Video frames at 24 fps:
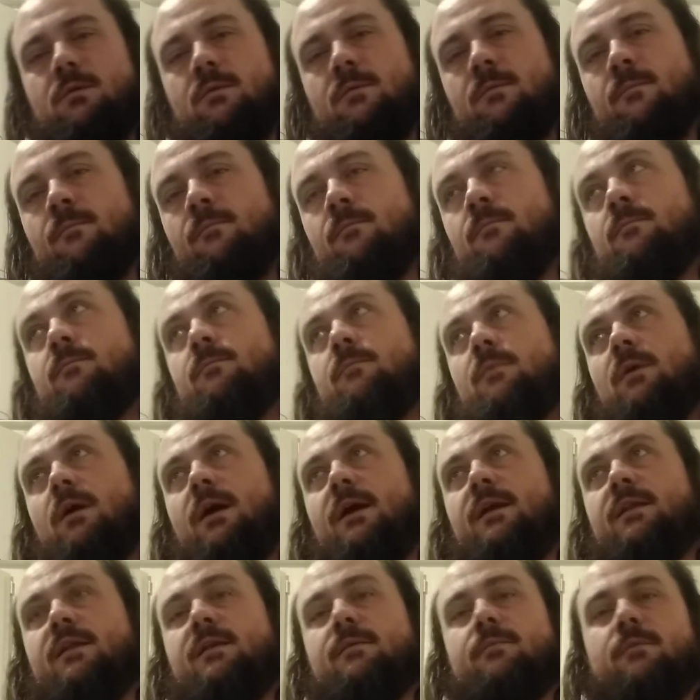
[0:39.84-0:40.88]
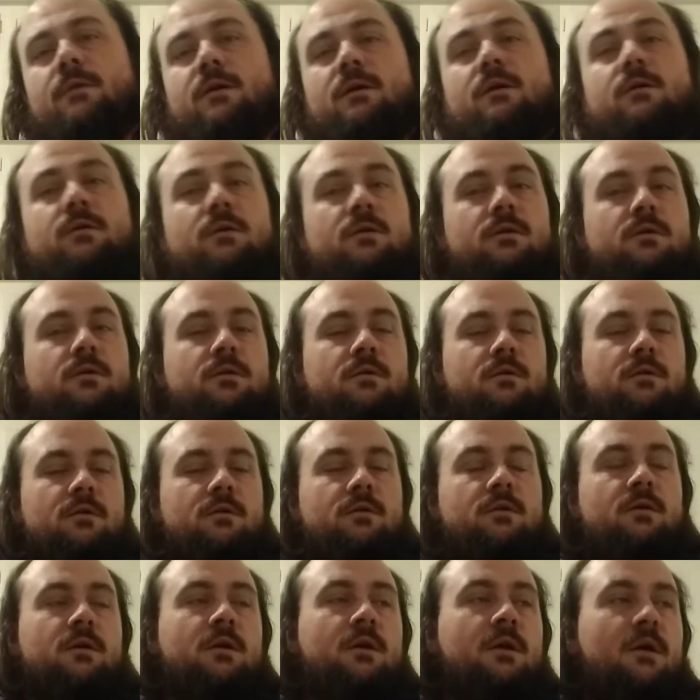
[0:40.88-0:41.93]
Alright, Libra.
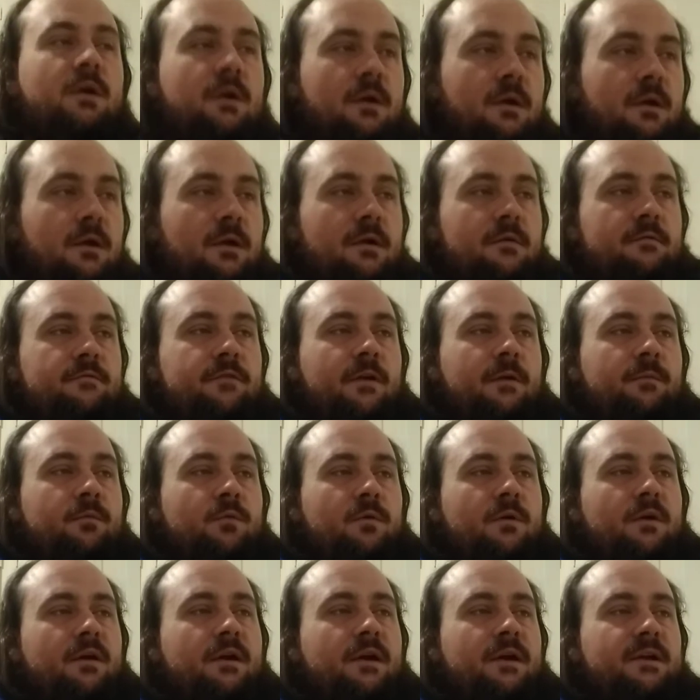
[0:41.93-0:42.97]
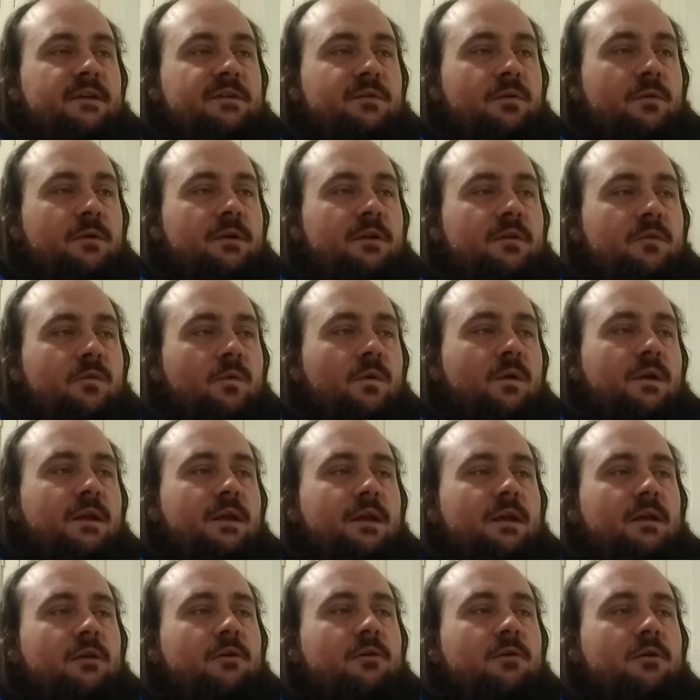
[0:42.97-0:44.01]
February
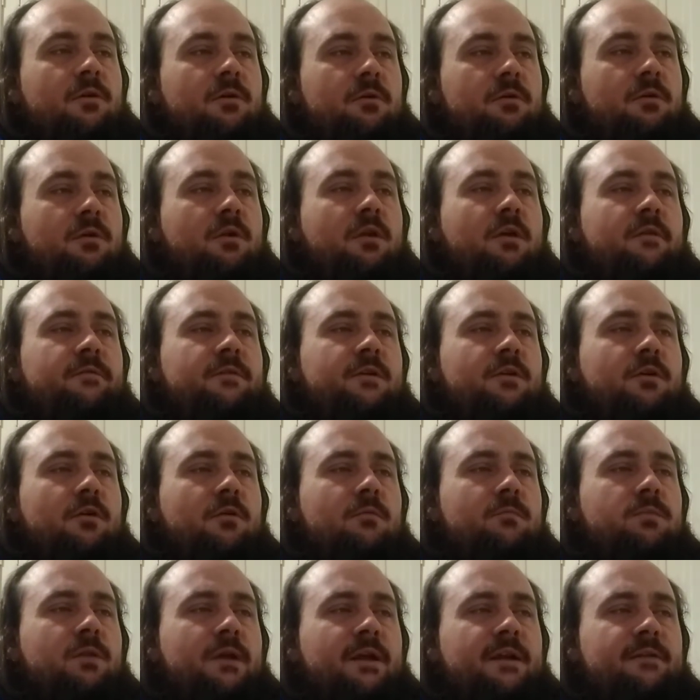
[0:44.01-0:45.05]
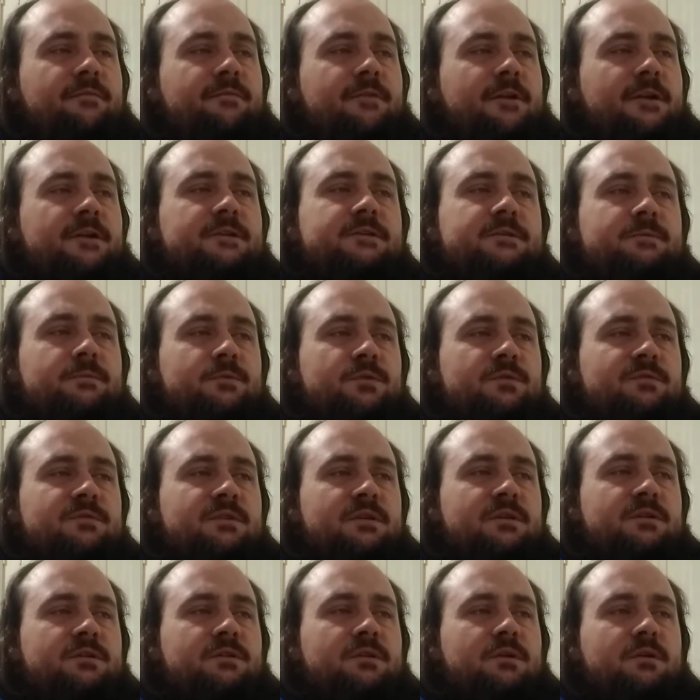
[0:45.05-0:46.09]
2020. Your loving home planet Venus moves
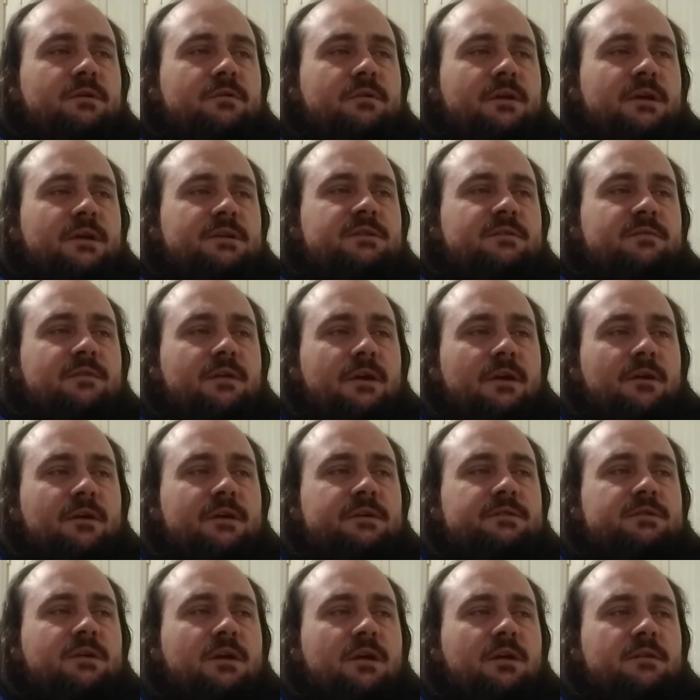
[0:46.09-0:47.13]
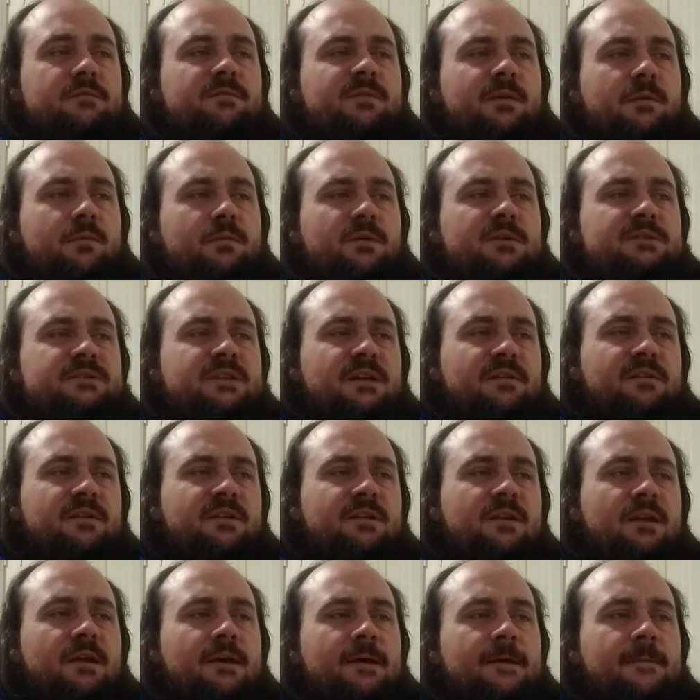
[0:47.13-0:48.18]
into aggressive Aries on February 7th,
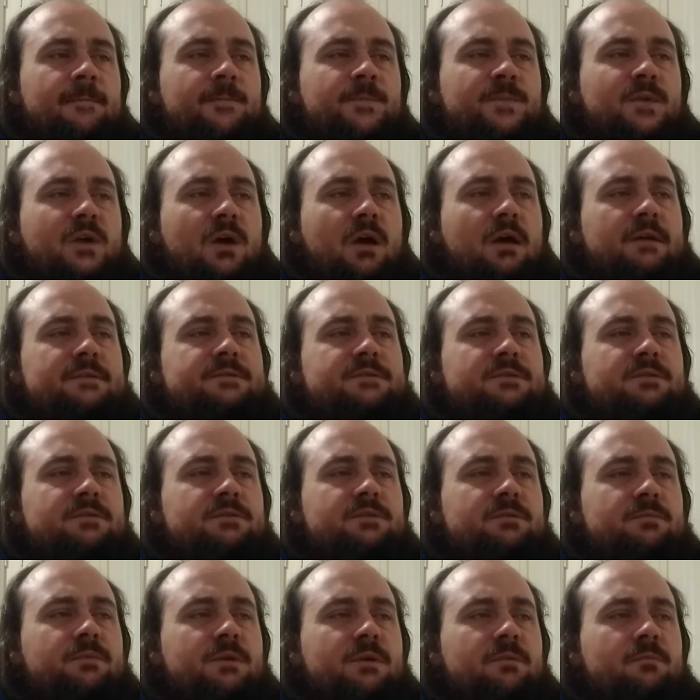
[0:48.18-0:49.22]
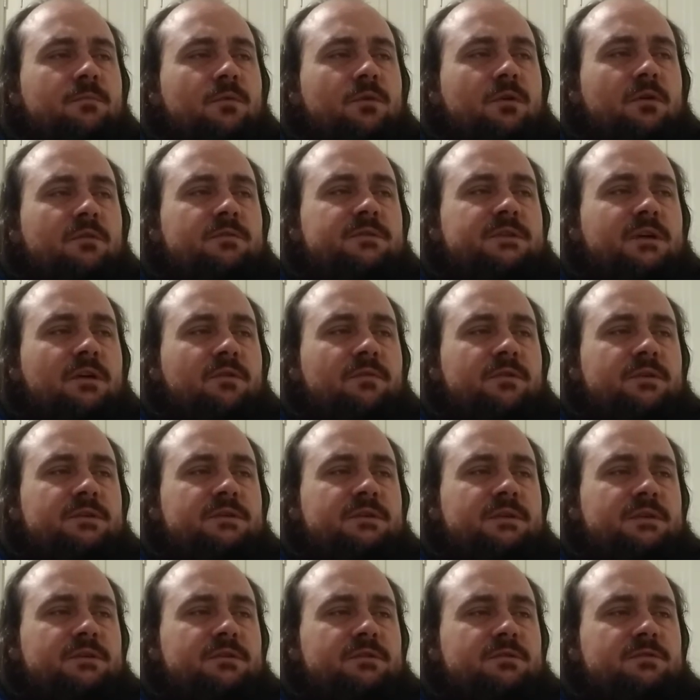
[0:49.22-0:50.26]
causing you to be more selfish
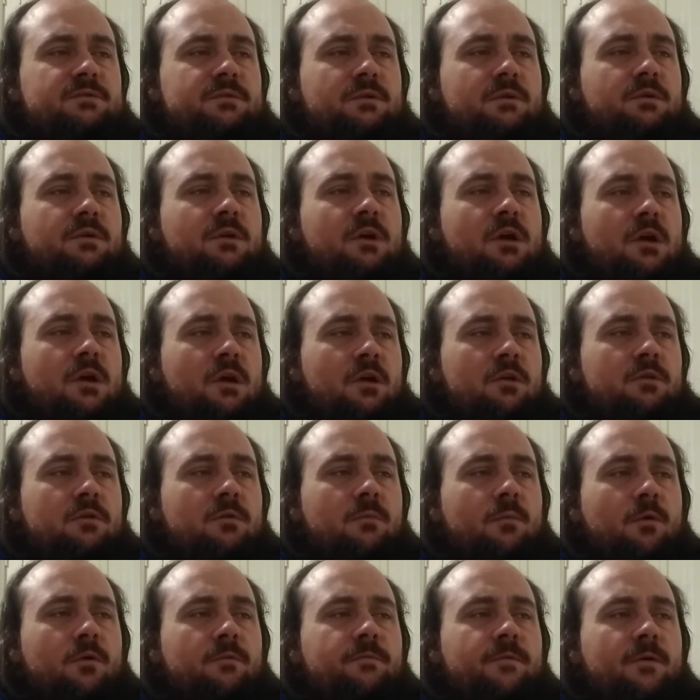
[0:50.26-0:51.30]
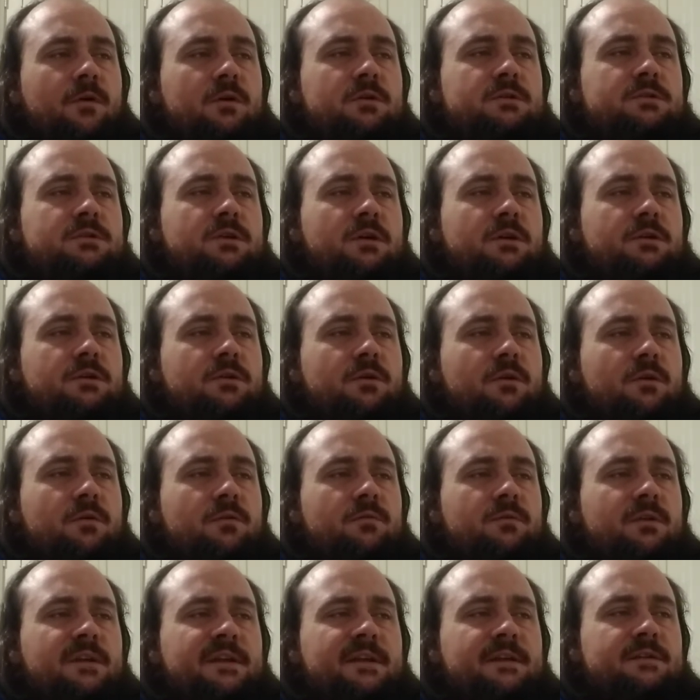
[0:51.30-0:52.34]
than usual. You're more focused on your own
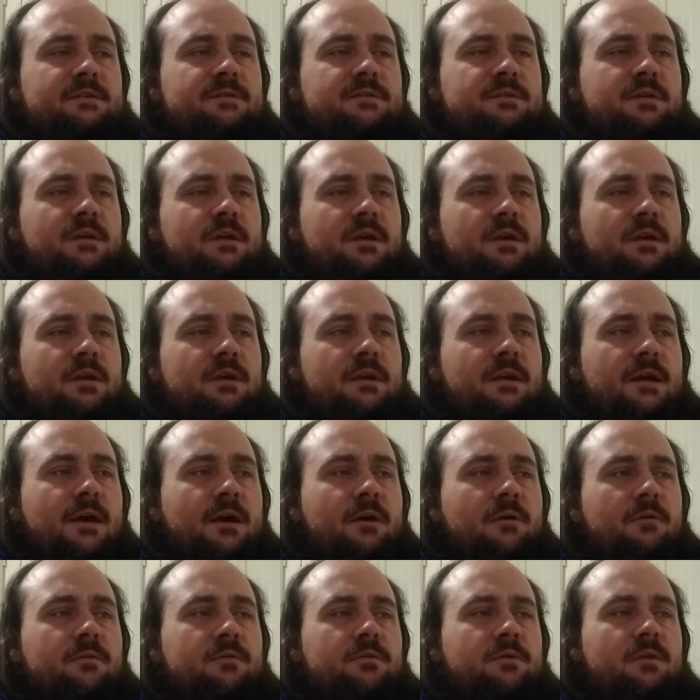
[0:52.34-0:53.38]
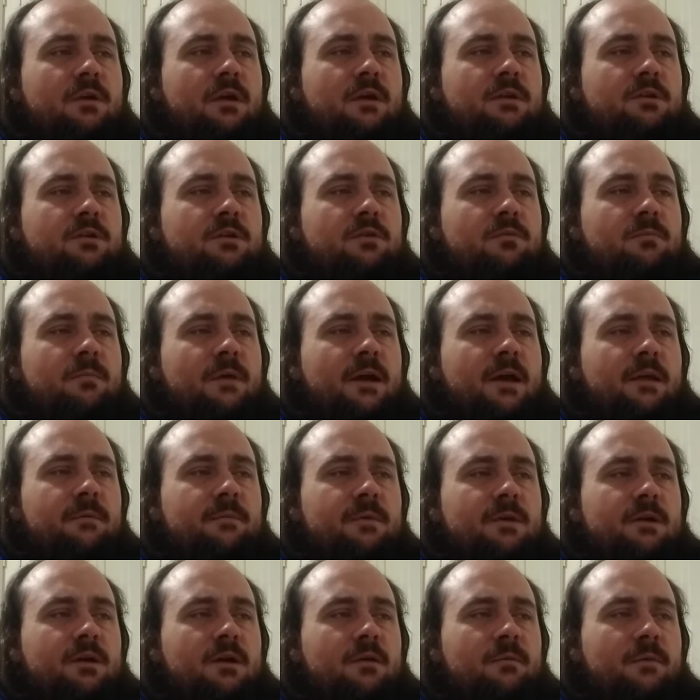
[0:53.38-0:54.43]
needs now, and you might
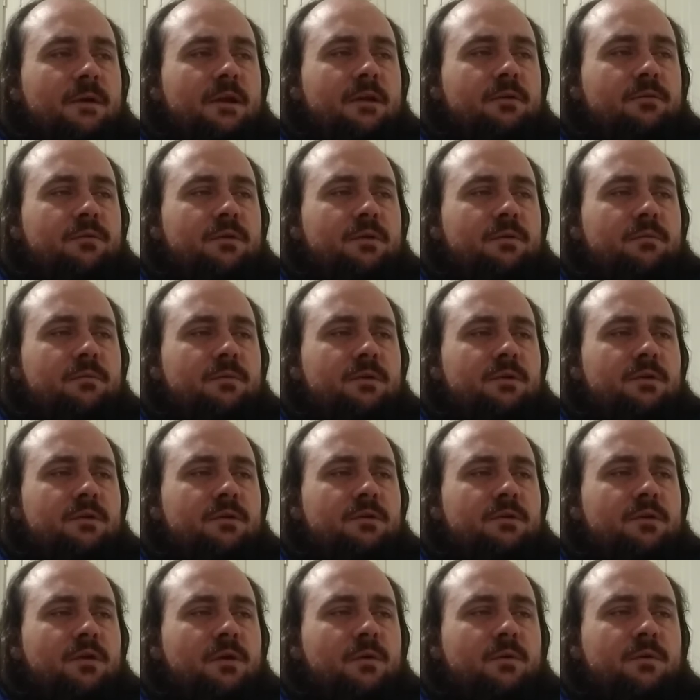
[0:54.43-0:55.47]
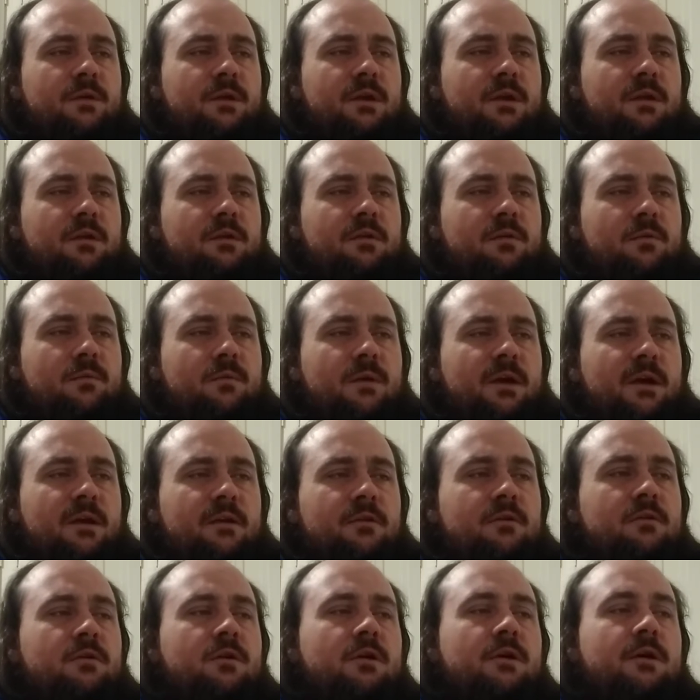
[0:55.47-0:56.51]
become angry when you don't get your way.
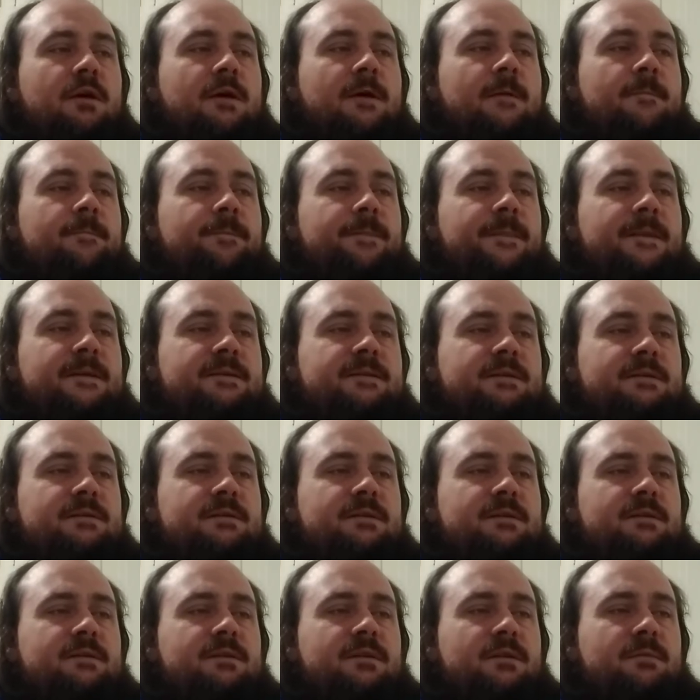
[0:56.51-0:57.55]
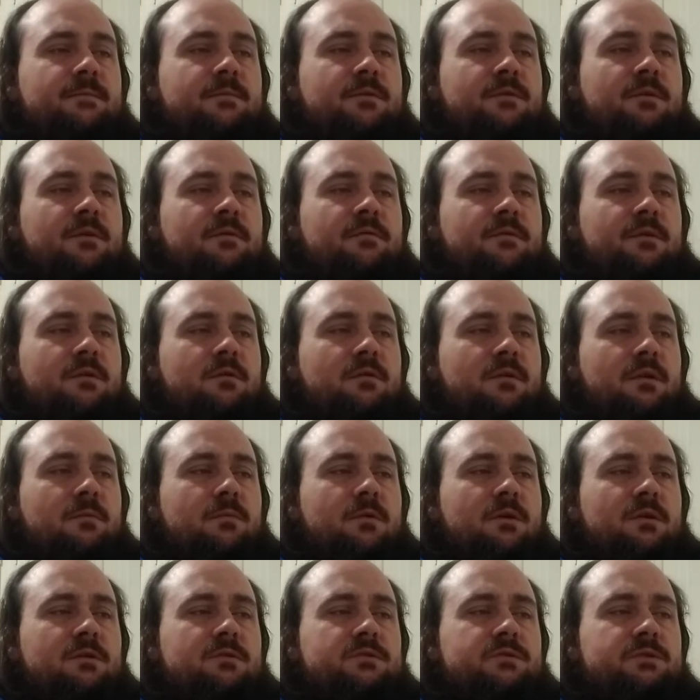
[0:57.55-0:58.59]
This isn't typical of you,
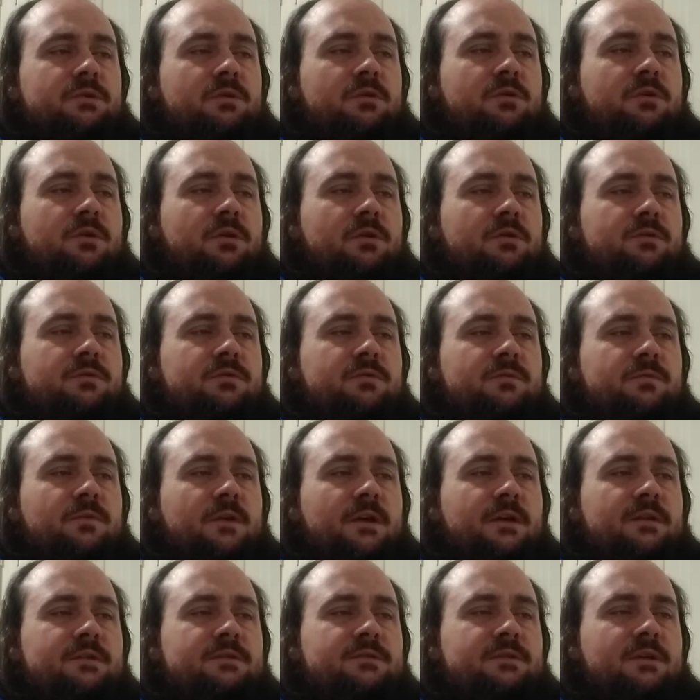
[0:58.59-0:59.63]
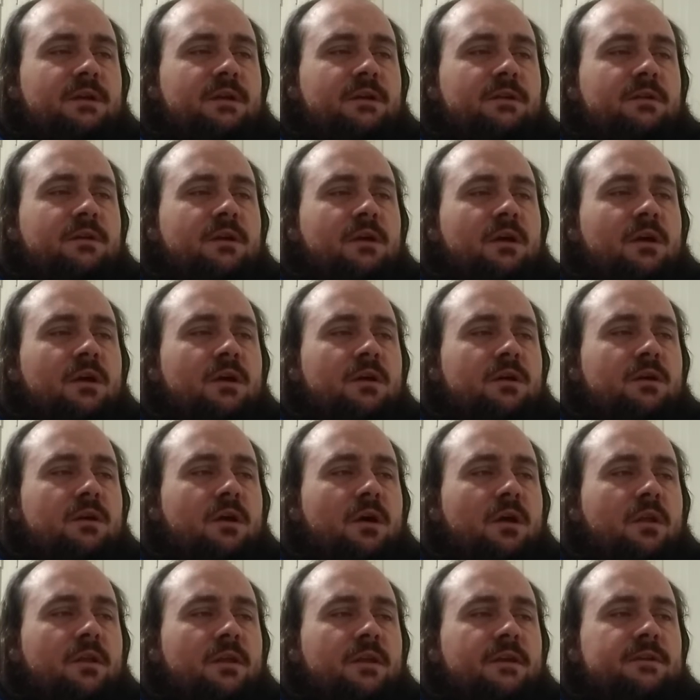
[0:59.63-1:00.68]
Libra, so close friends and
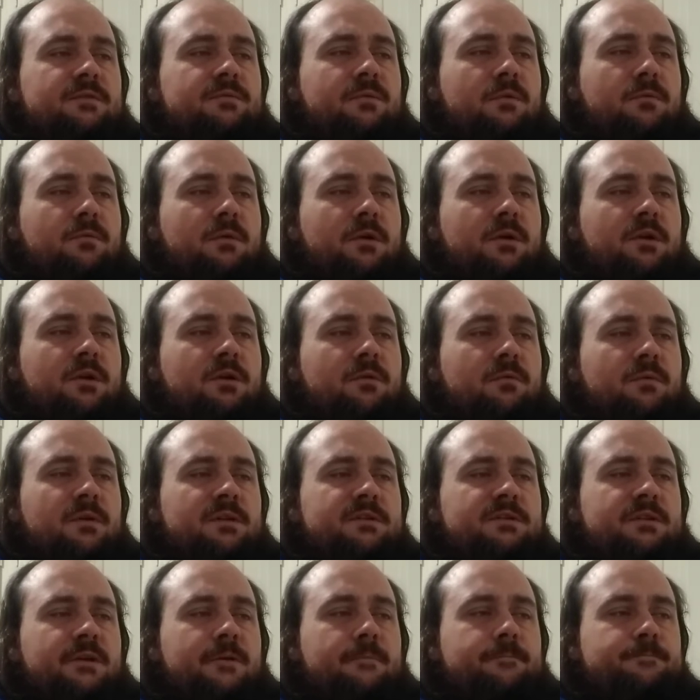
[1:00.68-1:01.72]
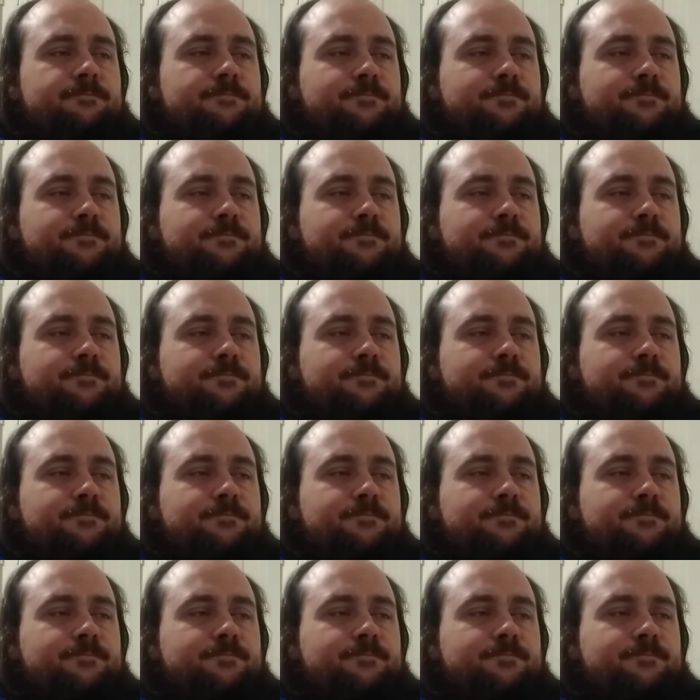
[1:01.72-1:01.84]
colleagues will wonder what's up.